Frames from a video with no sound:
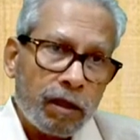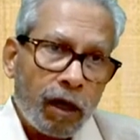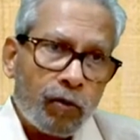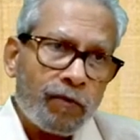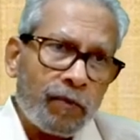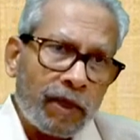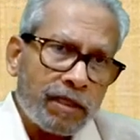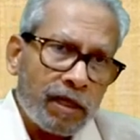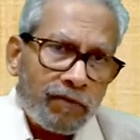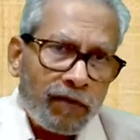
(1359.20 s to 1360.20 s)
Now,
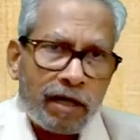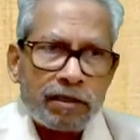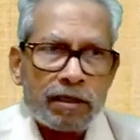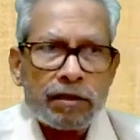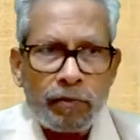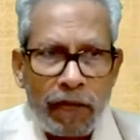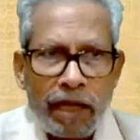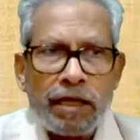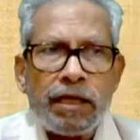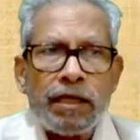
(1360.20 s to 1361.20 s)
managerial function, the
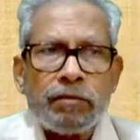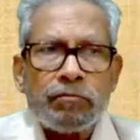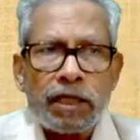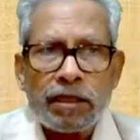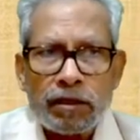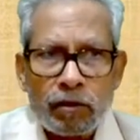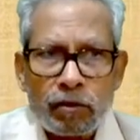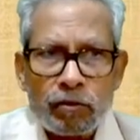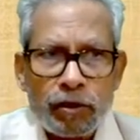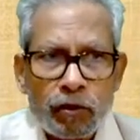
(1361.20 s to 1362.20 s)
planning, then we
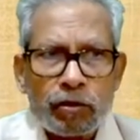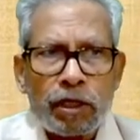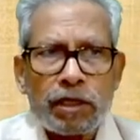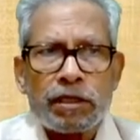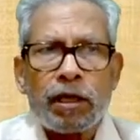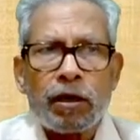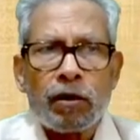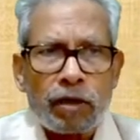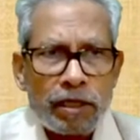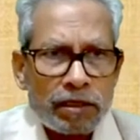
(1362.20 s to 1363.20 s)
know that the
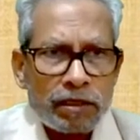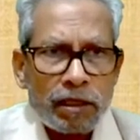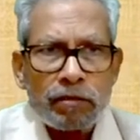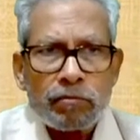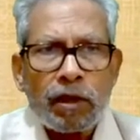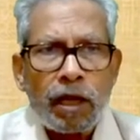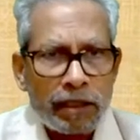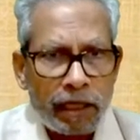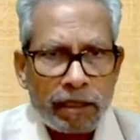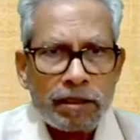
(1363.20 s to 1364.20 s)
organizational
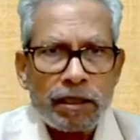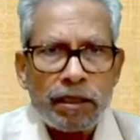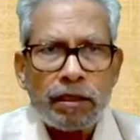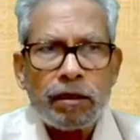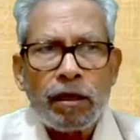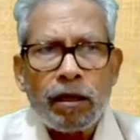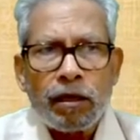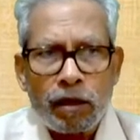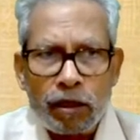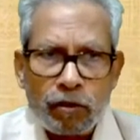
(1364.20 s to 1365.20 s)
directing,
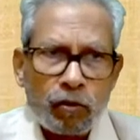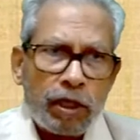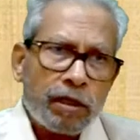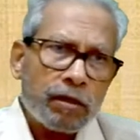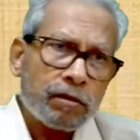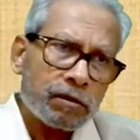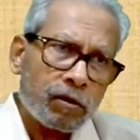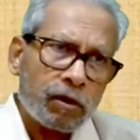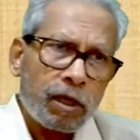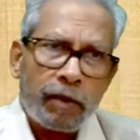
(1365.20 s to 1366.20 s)
controlling is
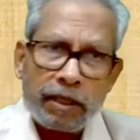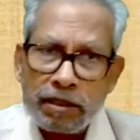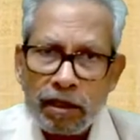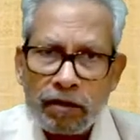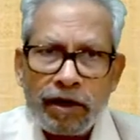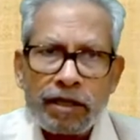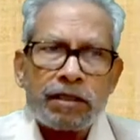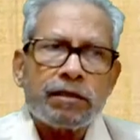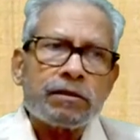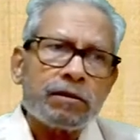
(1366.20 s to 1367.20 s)
all our managerial
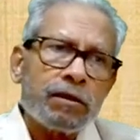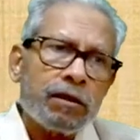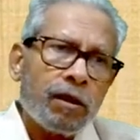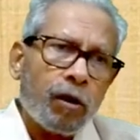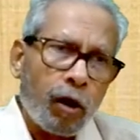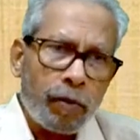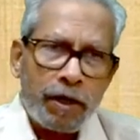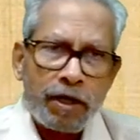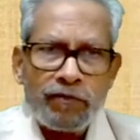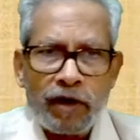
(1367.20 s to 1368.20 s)
functions.
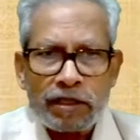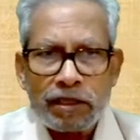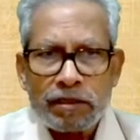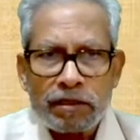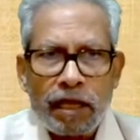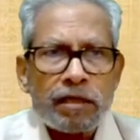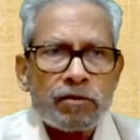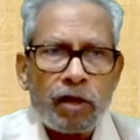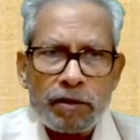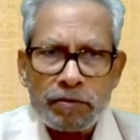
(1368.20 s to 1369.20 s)
Operative functions,
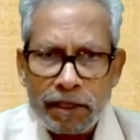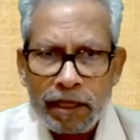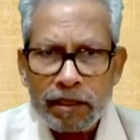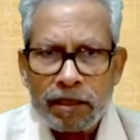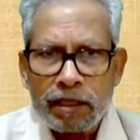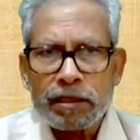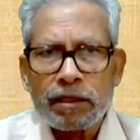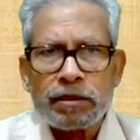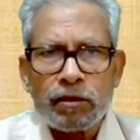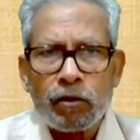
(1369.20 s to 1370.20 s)
as we have said, that
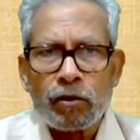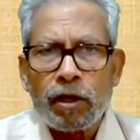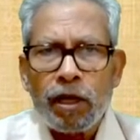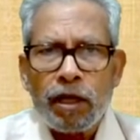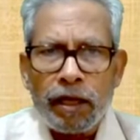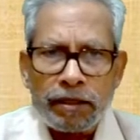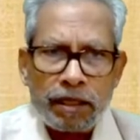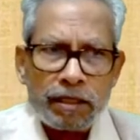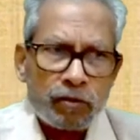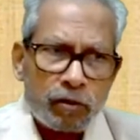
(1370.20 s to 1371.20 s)
your
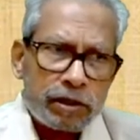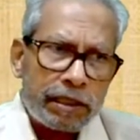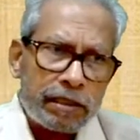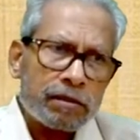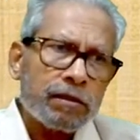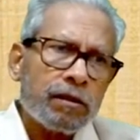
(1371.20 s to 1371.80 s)
HR sourcing,